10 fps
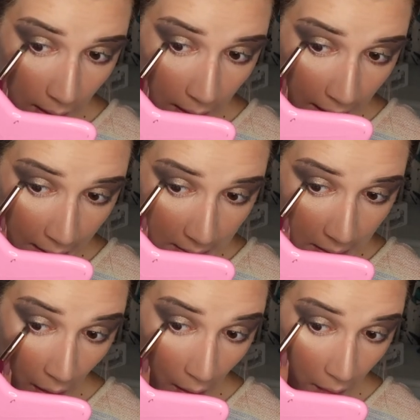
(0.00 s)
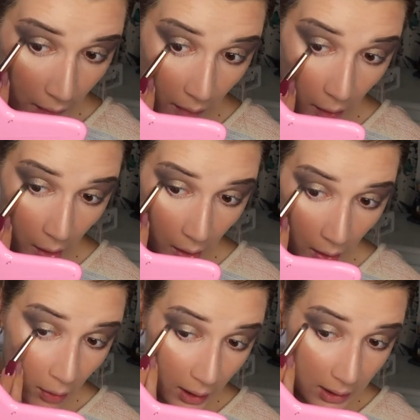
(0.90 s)
Lannister, the
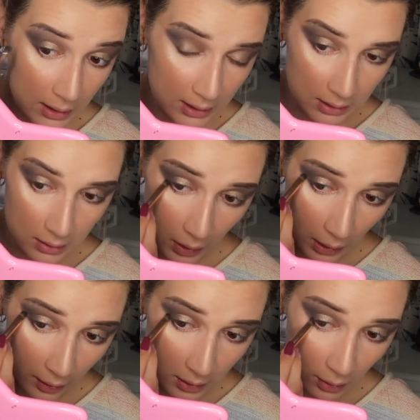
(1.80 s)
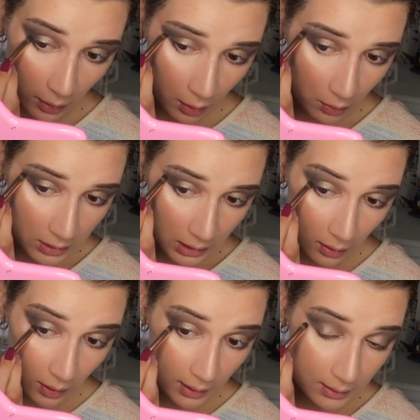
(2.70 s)
greatest character of the whole
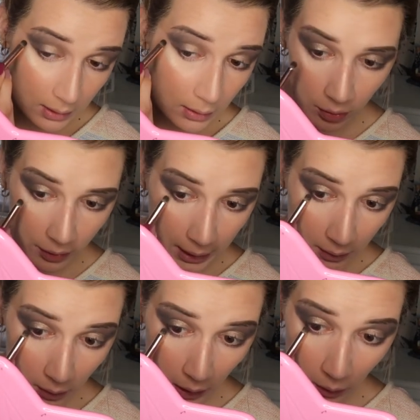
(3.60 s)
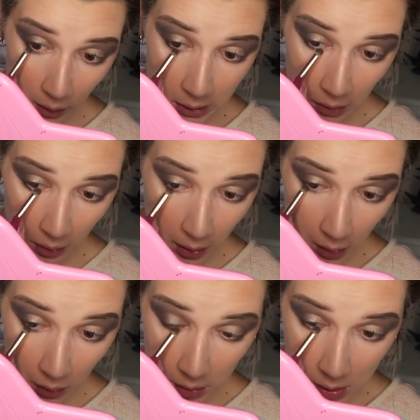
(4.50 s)
series, who thankfully was not
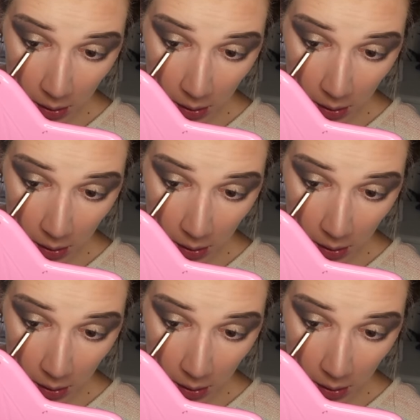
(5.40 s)
killed.